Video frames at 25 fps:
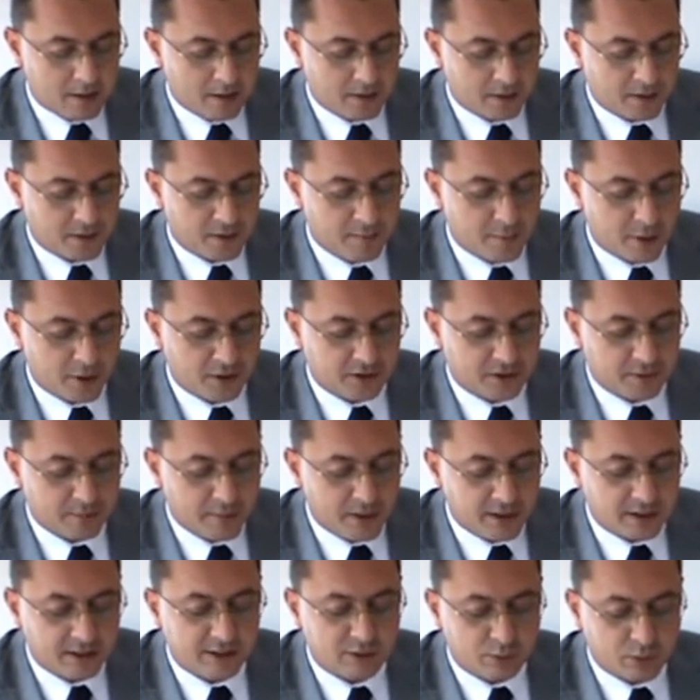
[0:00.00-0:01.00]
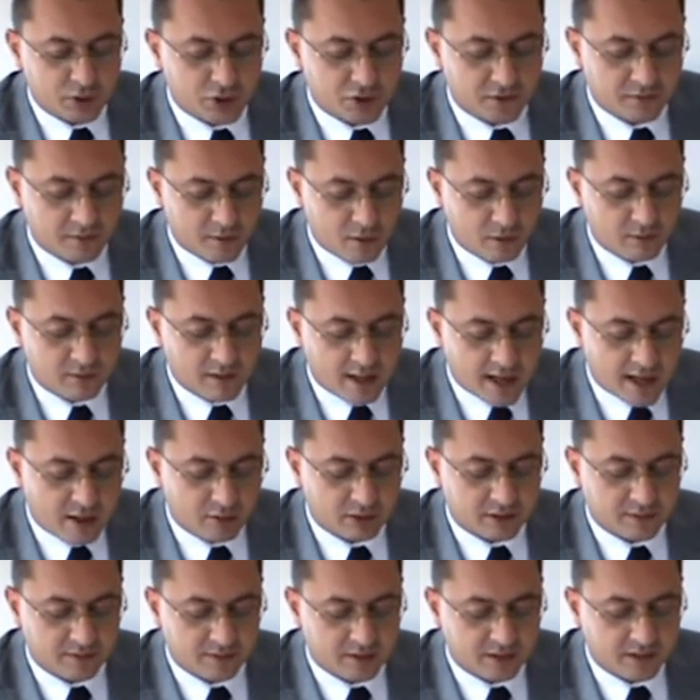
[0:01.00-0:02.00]
Uh, commodity monies, which evolve
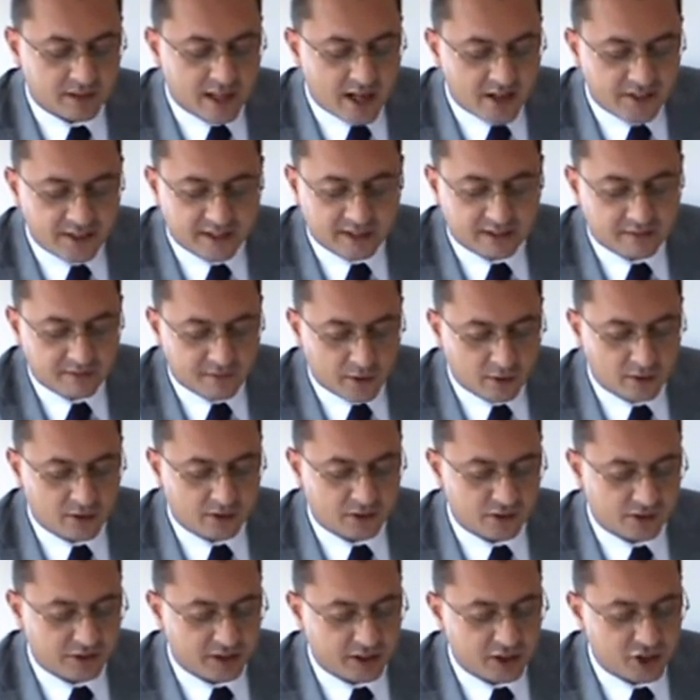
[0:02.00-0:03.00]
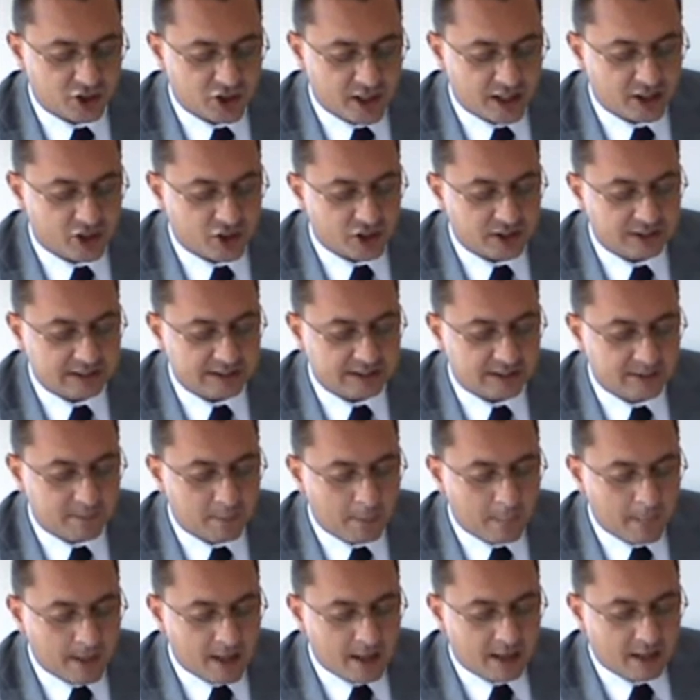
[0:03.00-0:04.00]
out of the direct voluntary exchanges,
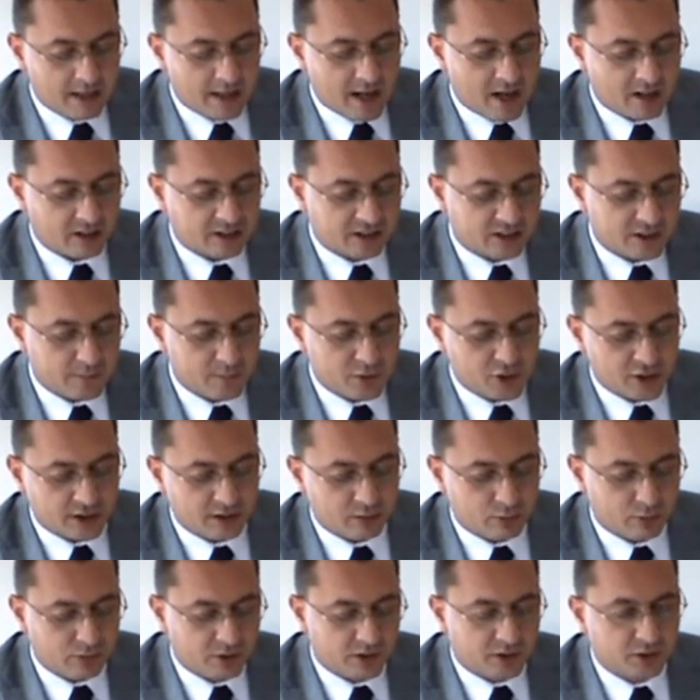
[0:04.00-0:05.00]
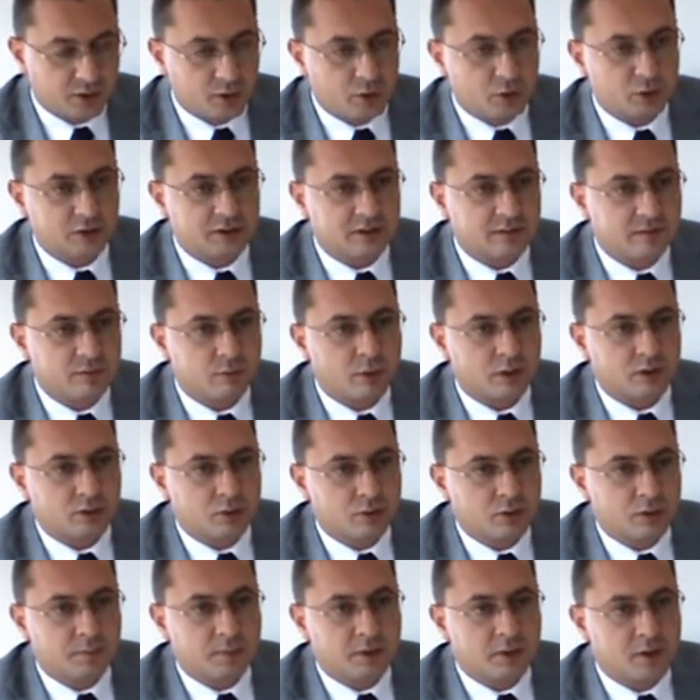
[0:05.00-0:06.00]
are subject to the rules of
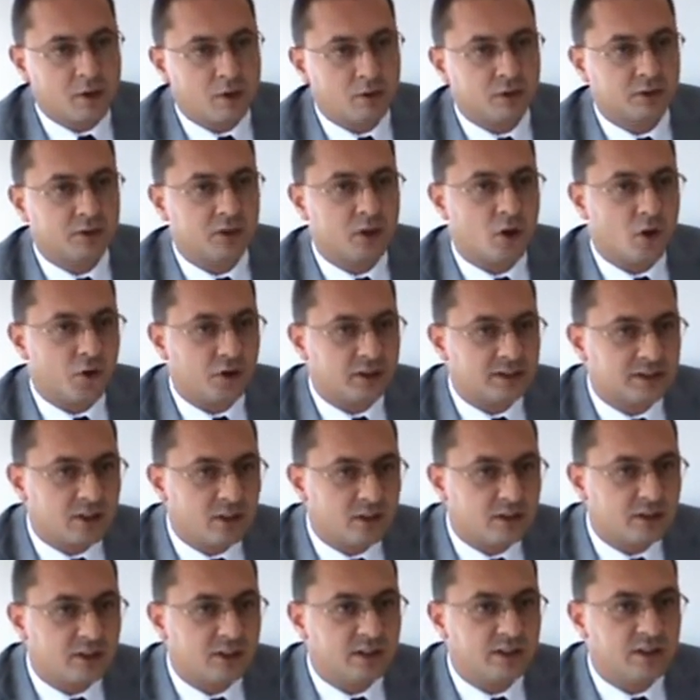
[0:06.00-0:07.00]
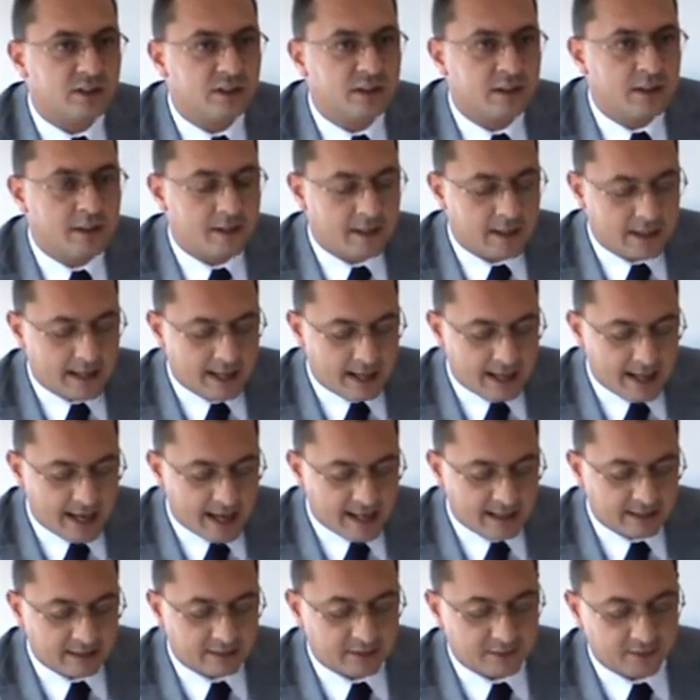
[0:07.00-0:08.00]
what could be called horizontal
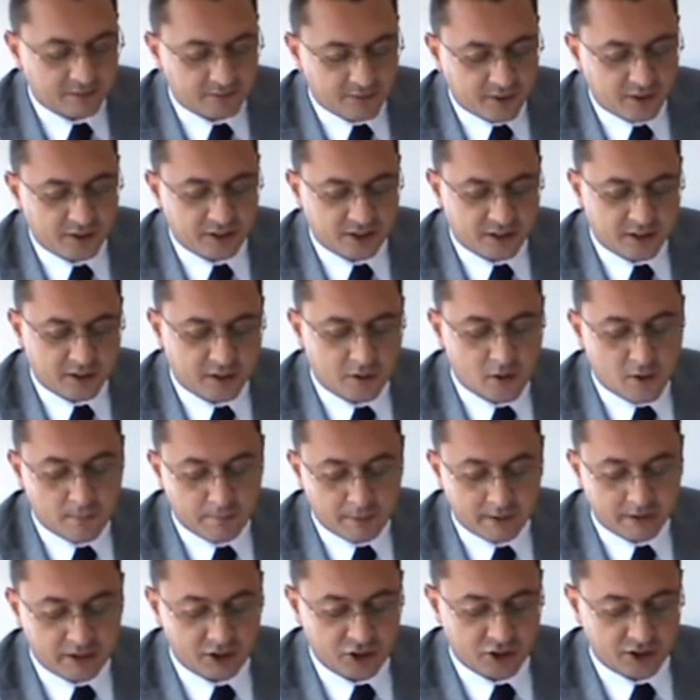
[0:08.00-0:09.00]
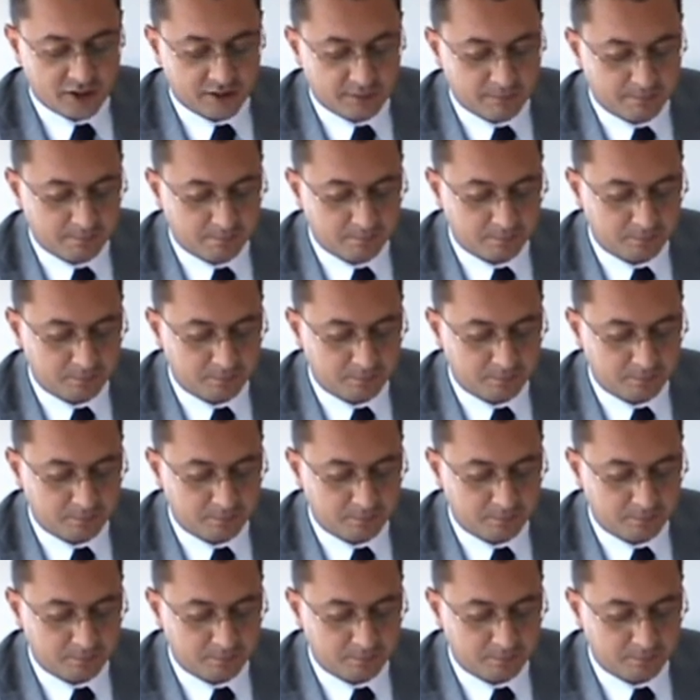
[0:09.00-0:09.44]
and vertical competition.